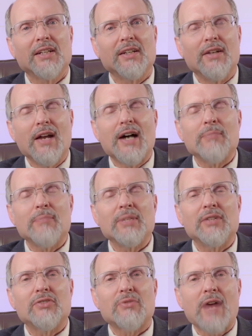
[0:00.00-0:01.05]
not be
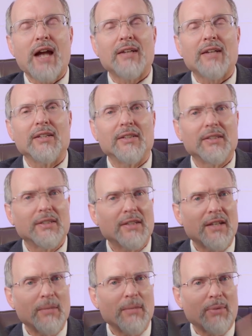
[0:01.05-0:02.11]
distracted.
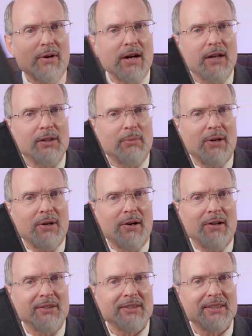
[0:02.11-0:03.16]
Keep our eye on the
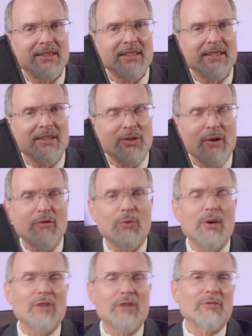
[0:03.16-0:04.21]
ball. You have a
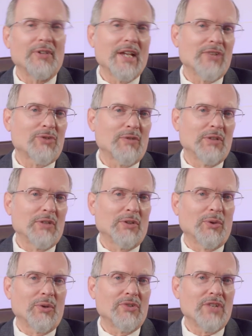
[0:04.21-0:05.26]
wonderful day serving the
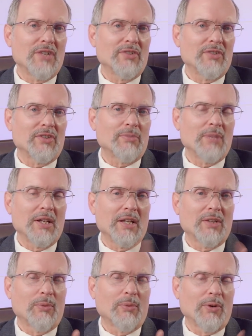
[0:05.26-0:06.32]
Lord Jesus, being
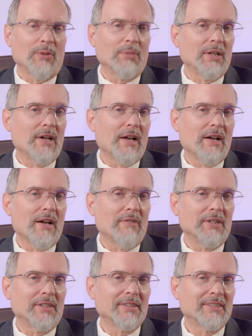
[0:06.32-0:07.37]
in the world but not of
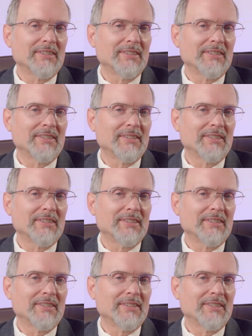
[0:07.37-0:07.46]
it.